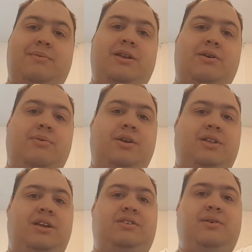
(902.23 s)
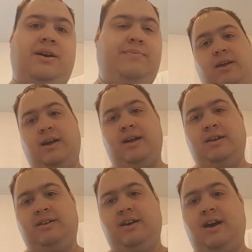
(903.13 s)
me know what you think to it,
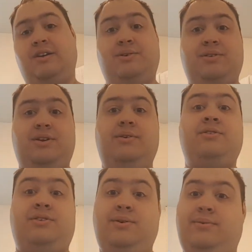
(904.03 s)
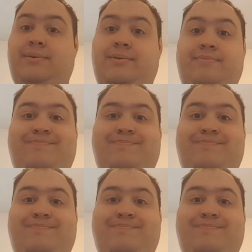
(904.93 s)
and I'll talk to you soon.